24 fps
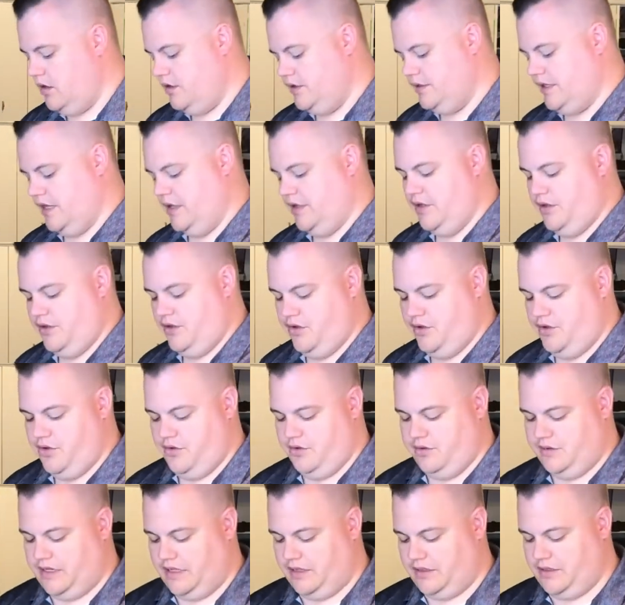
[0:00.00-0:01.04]

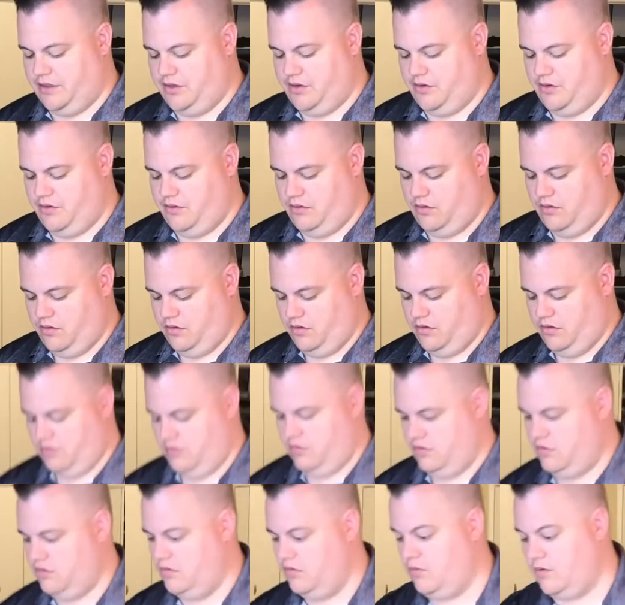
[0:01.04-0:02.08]
telling you
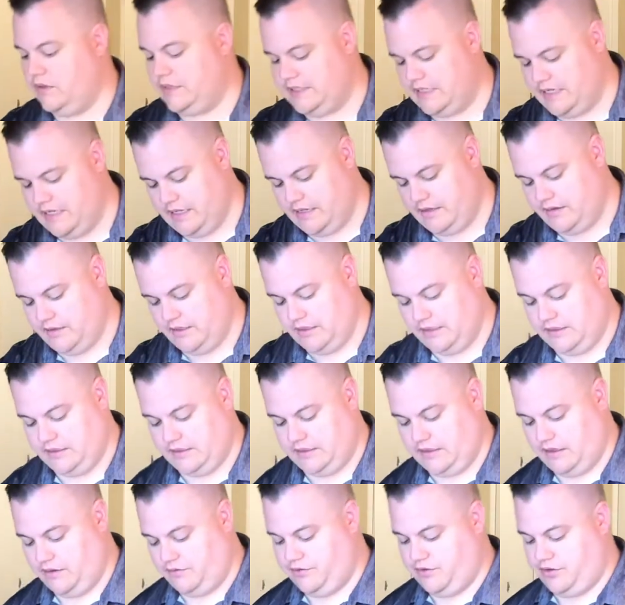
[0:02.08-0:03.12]
what's in this
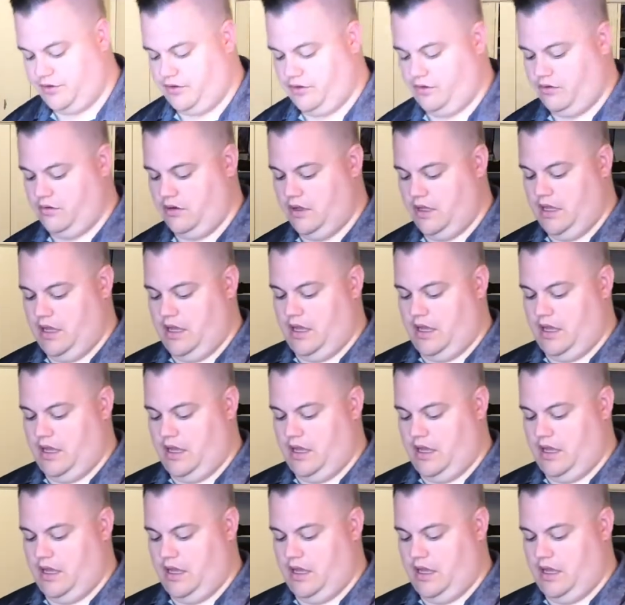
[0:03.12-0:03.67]
self journal.